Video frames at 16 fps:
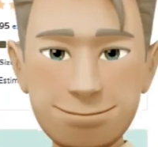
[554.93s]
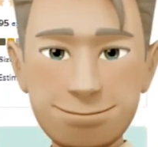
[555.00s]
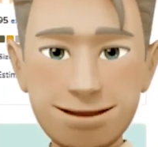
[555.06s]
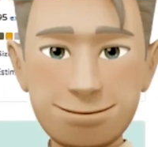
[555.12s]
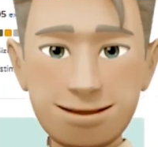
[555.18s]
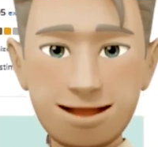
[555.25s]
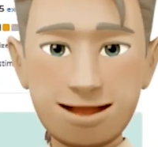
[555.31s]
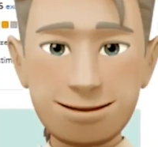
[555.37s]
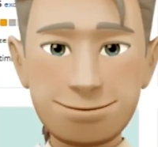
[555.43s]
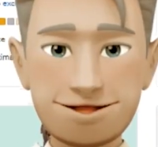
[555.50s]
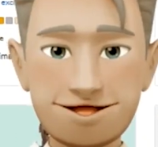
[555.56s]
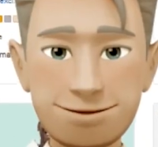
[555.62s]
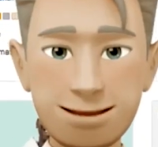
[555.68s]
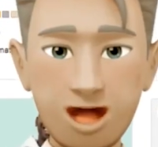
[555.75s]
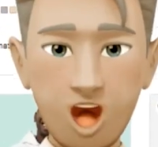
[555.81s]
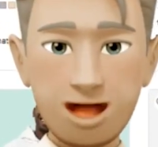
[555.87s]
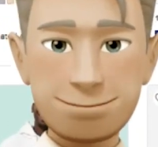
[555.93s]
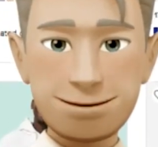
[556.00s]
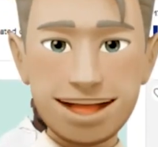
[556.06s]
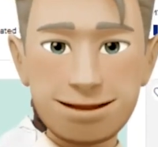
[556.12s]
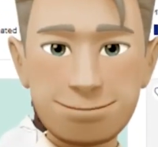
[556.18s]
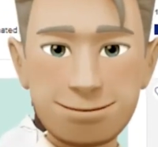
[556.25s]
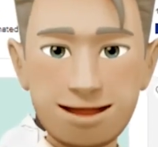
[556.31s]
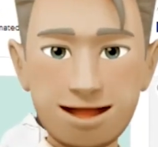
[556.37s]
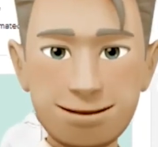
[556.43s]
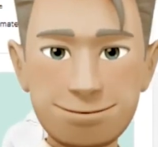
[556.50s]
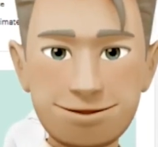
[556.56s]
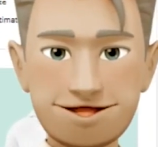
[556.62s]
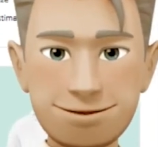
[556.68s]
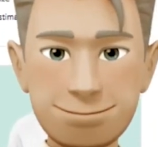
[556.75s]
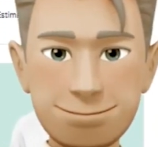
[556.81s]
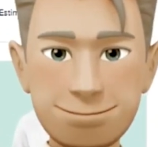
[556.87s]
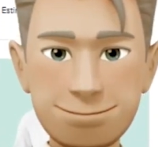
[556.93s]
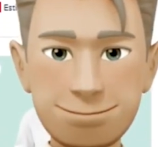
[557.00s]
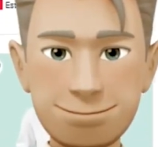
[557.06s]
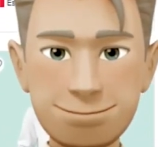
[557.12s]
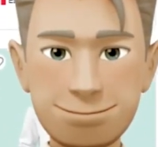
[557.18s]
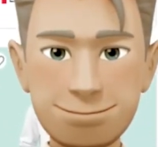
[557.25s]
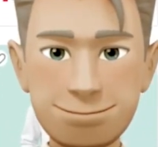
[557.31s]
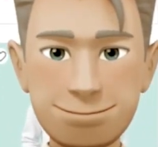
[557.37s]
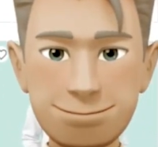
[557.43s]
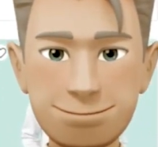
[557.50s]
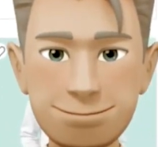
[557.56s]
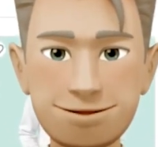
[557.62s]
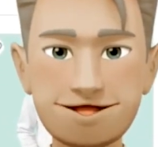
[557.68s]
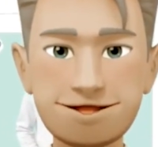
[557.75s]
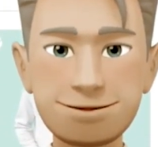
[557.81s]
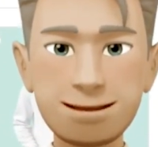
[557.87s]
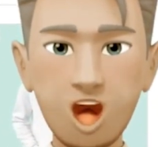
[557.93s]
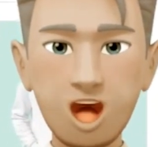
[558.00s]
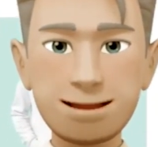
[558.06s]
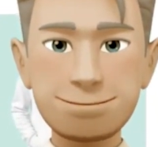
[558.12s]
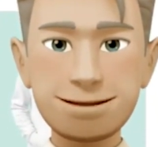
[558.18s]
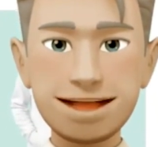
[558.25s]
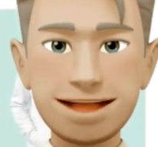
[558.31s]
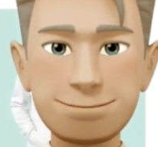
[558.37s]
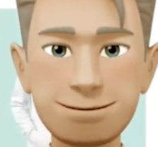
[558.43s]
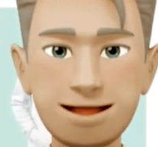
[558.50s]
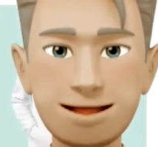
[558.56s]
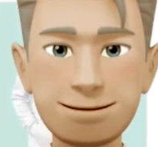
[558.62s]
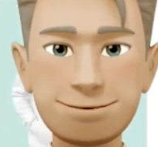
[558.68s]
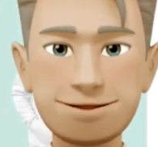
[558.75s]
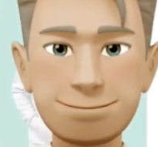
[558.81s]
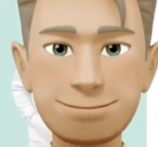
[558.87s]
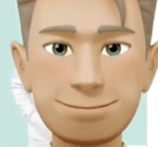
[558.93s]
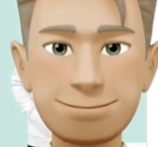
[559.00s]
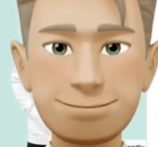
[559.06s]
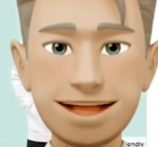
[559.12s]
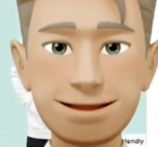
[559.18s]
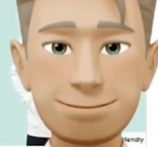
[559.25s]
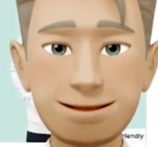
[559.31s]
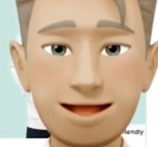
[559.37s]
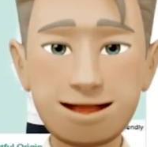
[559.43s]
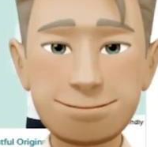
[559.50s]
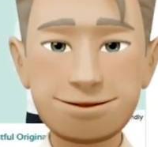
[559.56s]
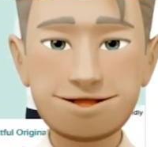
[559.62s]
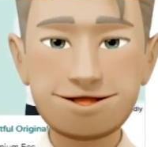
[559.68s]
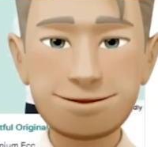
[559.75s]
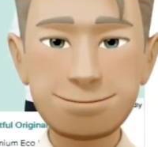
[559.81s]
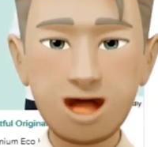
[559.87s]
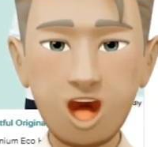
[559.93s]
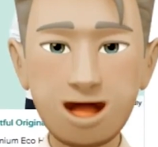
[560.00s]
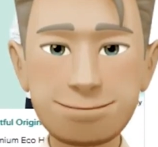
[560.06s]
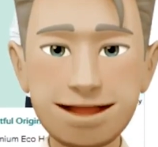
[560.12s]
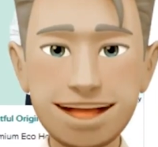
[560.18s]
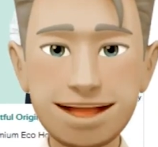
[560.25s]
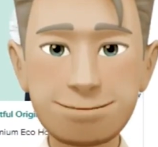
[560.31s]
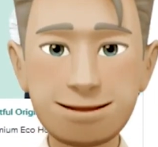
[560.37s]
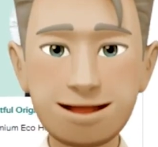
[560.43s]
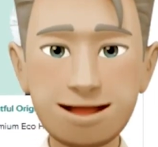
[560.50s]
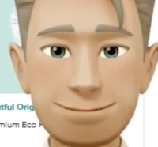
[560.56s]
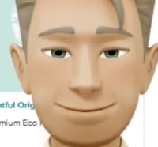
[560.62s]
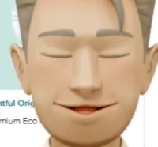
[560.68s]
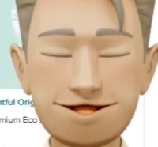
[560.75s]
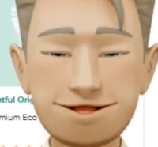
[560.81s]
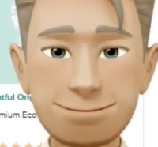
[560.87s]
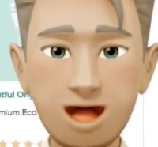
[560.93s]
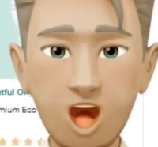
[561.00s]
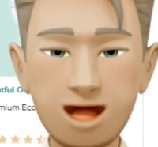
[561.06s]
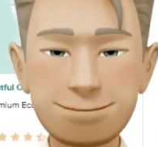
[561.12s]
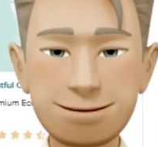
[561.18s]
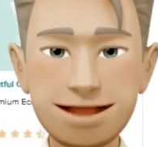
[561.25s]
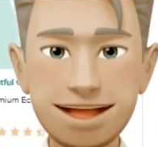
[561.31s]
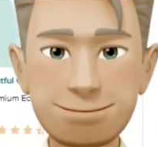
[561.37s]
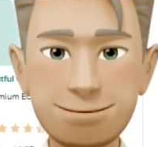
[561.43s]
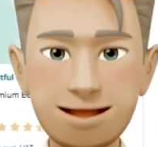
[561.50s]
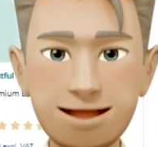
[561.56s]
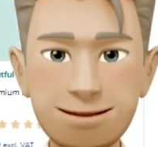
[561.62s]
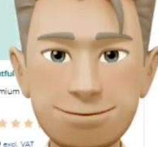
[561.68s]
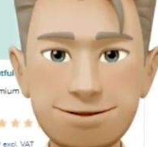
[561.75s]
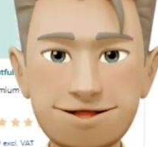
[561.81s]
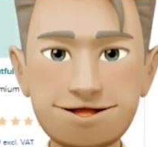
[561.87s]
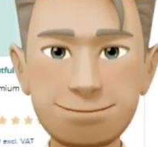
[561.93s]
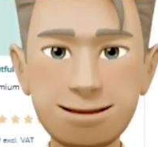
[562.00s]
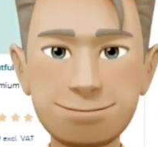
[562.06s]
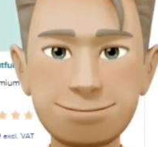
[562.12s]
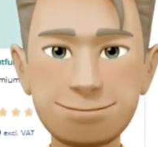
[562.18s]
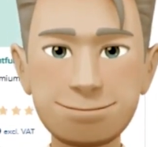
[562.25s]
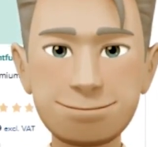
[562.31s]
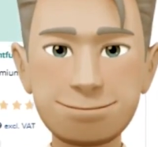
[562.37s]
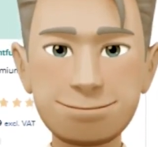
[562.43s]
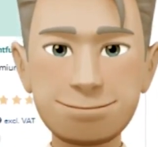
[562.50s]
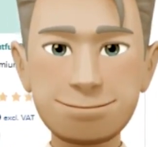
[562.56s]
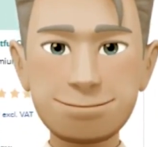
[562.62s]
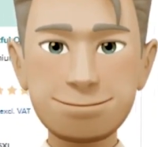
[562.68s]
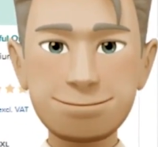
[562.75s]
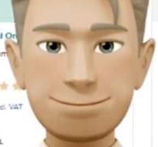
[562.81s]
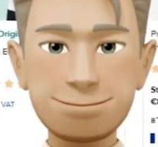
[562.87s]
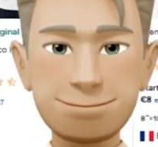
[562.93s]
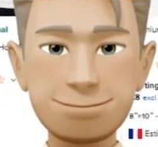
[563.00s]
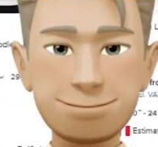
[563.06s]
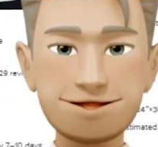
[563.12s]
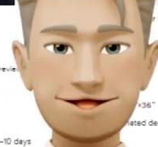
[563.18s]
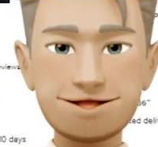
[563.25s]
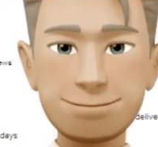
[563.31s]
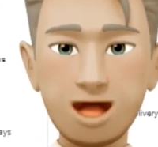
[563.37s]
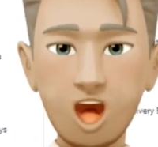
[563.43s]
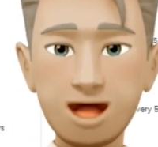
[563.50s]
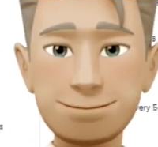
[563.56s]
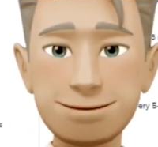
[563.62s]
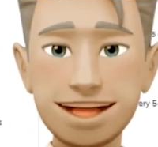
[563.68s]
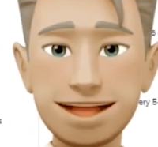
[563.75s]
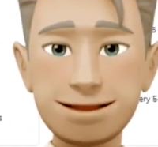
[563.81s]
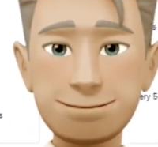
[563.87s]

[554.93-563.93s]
Printful is the perfect solution. It's free to get started, and you only pay when a customer places an order on your store. So you don't have to